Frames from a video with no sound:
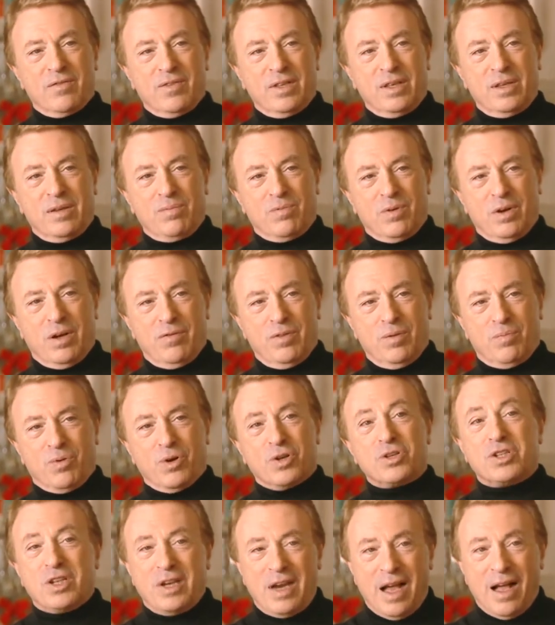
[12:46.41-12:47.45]
of the
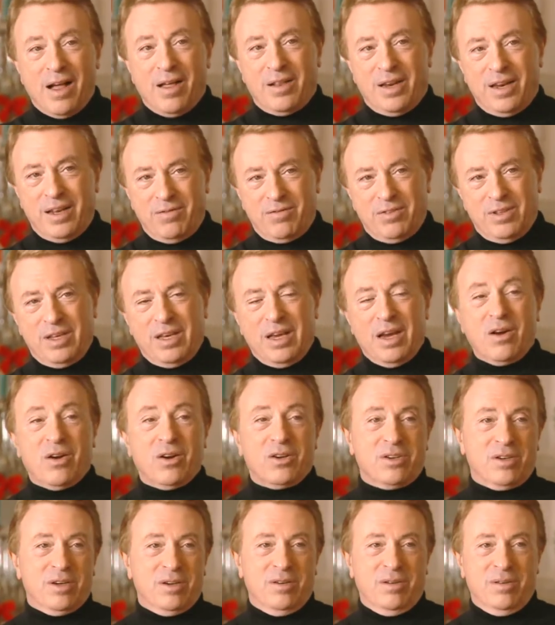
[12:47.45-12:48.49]
personality of the
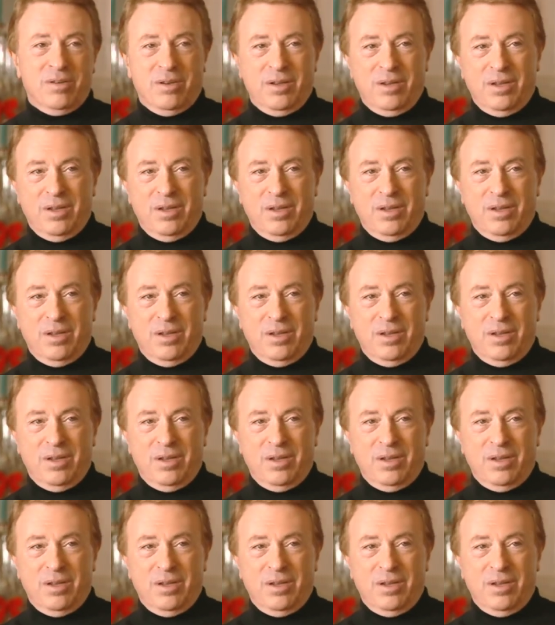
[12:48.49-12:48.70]
character.